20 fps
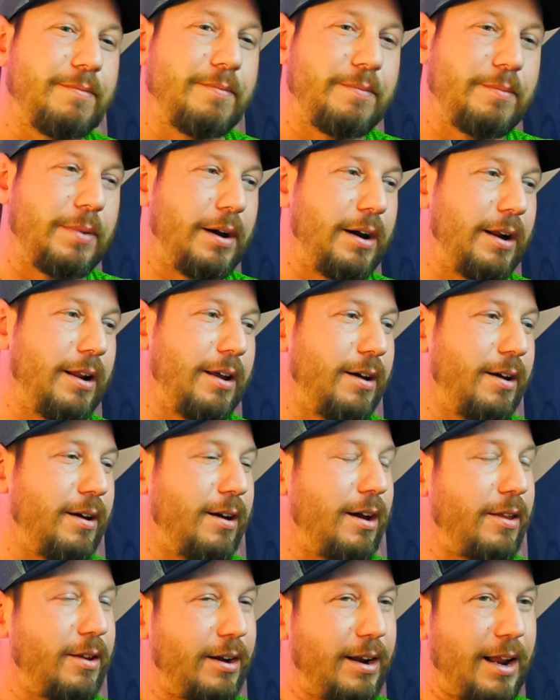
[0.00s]
But
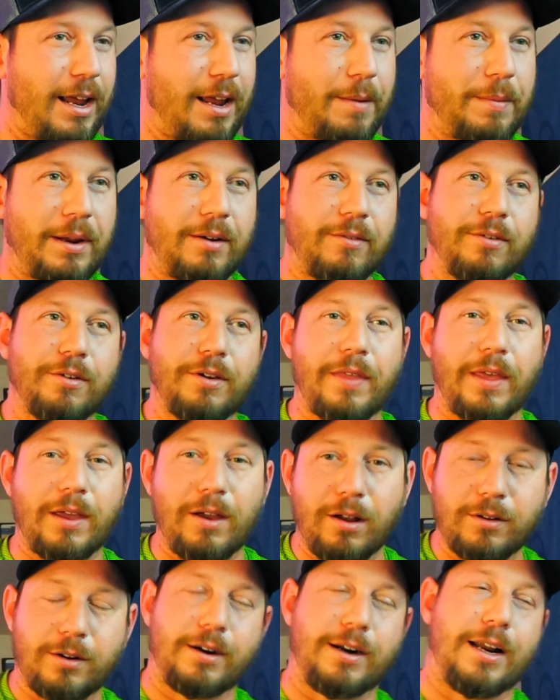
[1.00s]
other than that, I mean, really, they
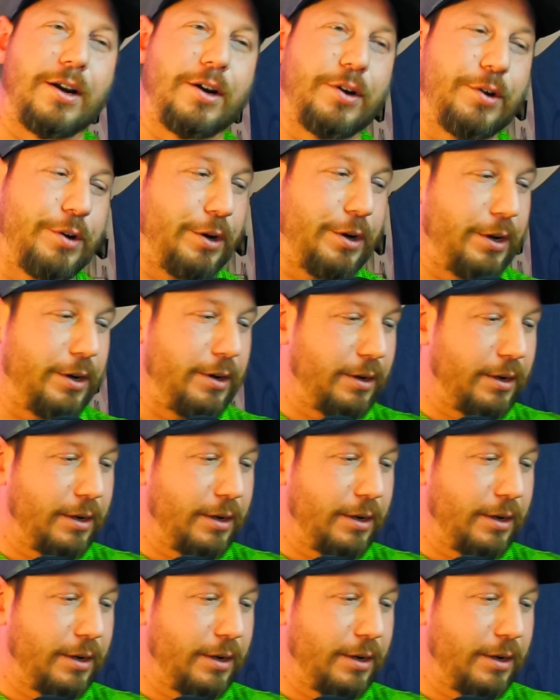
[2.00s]
all turned out good.